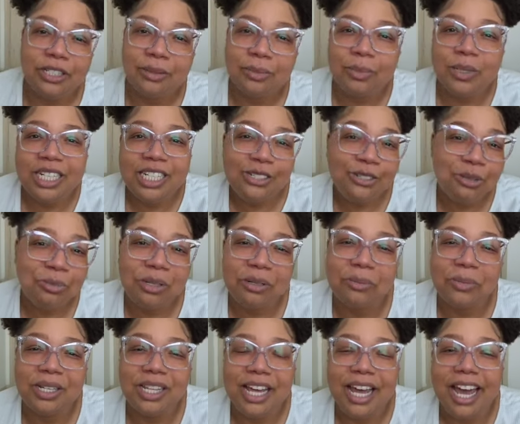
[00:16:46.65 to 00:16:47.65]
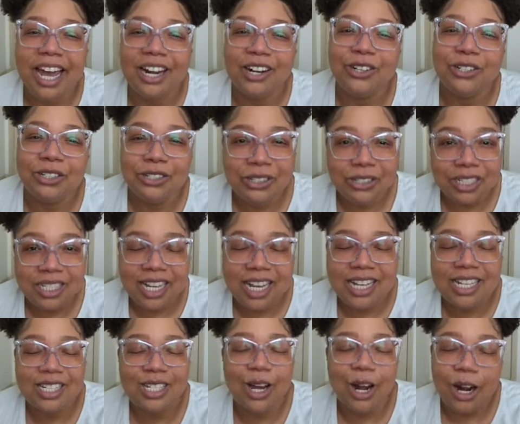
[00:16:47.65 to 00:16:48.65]
Please remember that cruise
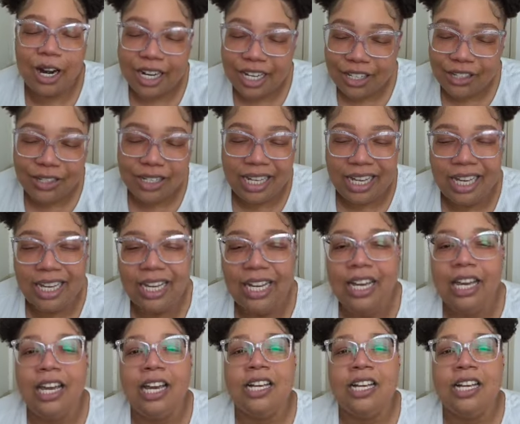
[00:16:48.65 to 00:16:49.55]
lines are unique,